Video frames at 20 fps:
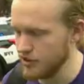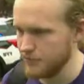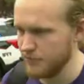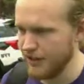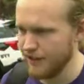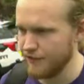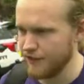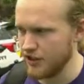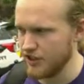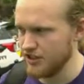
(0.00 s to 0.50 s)
was
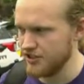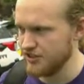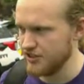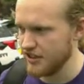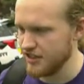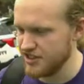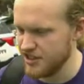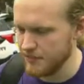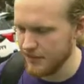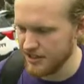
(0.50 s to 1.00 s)
my first
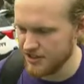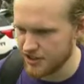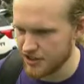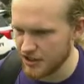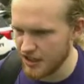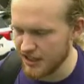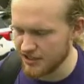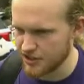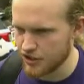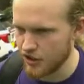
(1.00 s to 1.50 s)

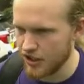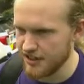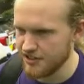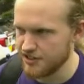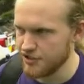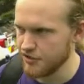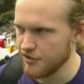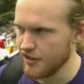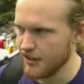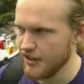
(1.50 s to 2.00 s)
semester as a grad
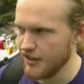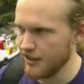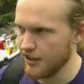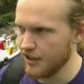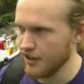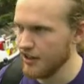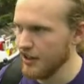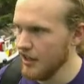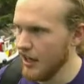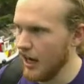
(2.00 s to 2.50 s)
student
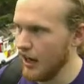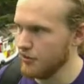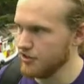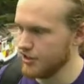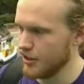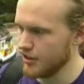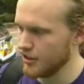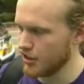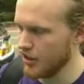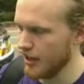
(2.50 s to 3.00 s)
here. I was
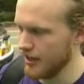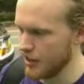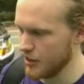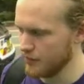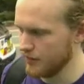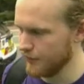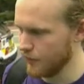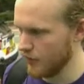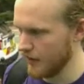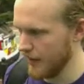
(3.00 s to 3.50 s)
an undergrad here
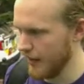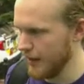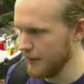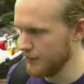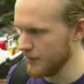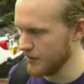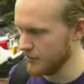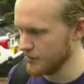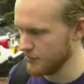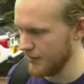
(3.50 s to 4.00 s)
before that,
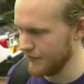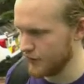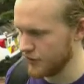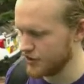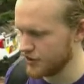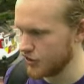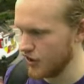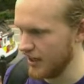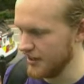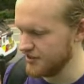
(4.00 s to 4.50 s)
but it was my
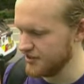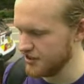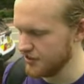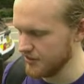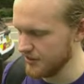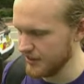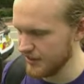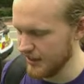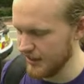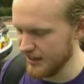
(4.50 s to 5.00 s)
first grad
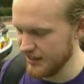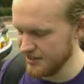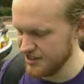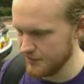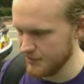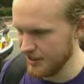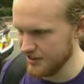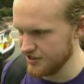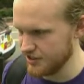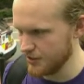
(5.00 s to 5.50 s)
student
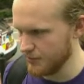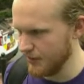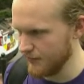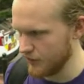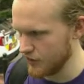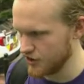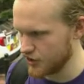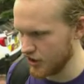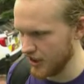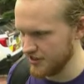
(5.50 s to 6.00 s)
semester, my
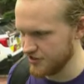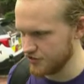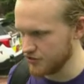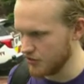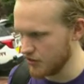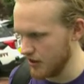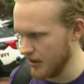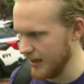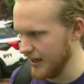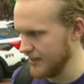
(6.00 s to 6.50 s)
first grad
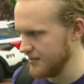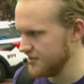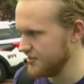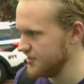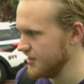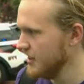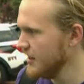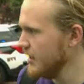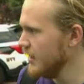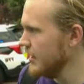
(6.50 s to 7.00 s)
school
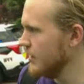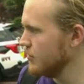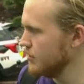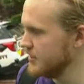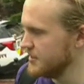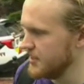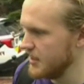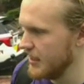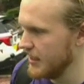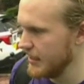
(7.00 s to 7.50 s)
class. It
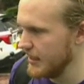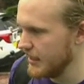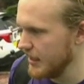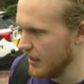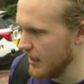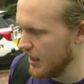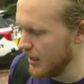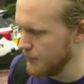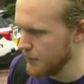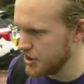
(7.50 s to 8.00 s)
was a
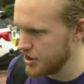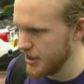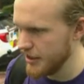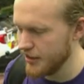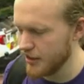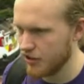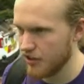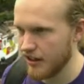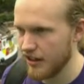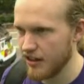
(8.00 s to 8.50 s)

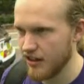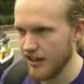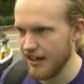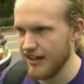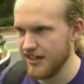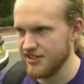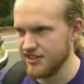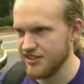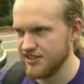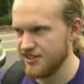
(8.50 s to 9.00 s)
machine learning
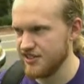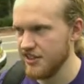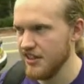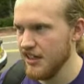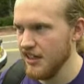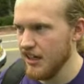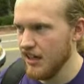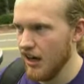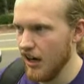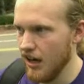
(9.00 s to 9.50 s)
class,
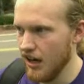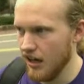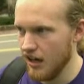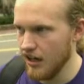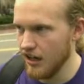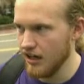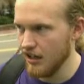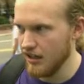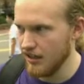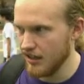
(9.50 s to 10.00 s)

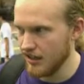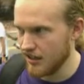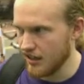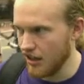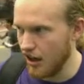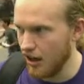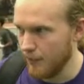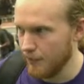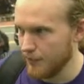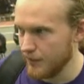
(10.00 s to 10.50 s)

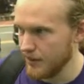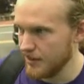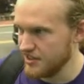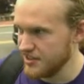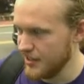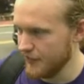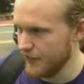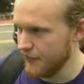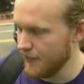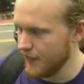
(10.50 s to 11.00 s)
Comp
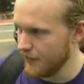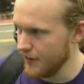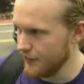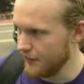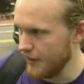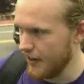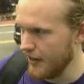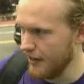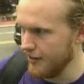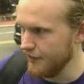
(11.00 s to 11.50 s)

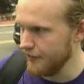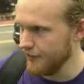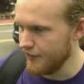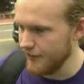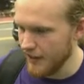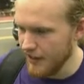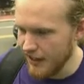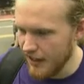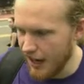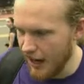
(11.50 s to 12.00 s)
755,
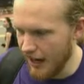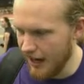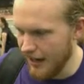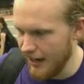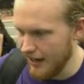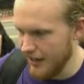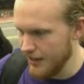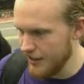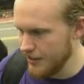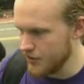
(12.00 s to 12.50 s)

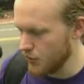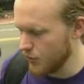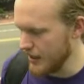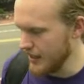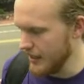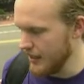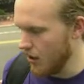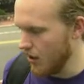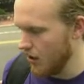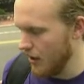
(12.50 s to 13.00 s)
and
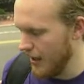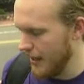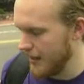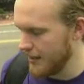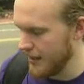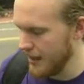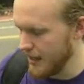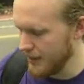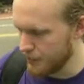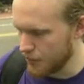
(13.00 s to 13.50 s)
we all had
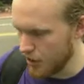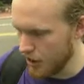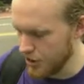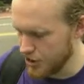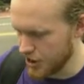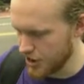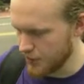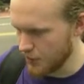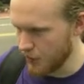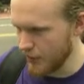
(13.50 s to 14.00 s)
a
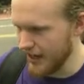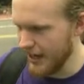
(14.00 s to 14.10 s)
project where